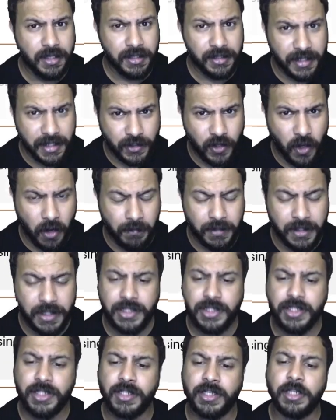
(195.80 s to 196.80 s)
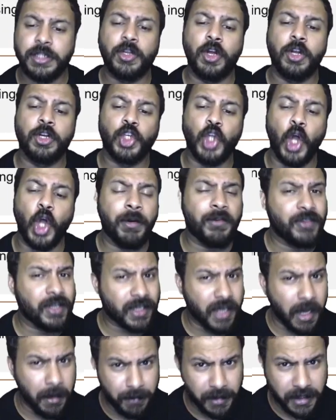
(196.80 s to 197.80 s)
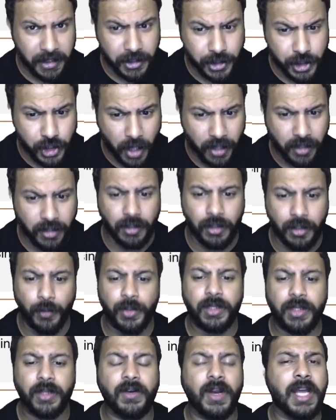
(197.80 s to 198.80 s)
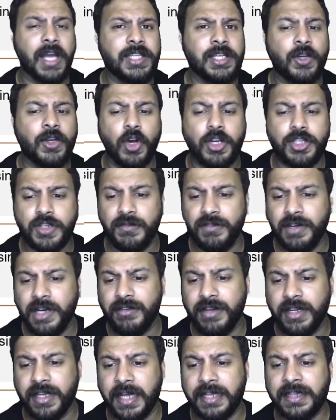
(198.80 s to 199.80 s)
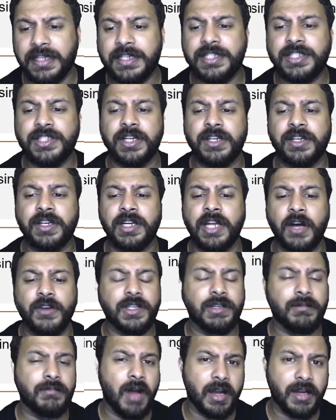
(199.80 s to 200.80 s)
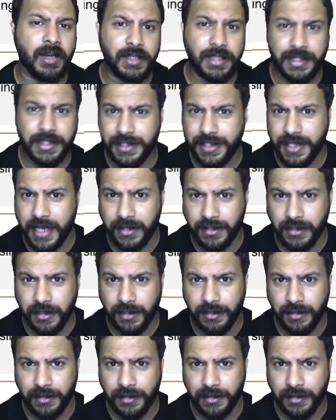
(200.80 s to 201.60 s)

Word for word: This competition is on top of the company's struggle with the rising cost of living and the restricted housing market in Seattle.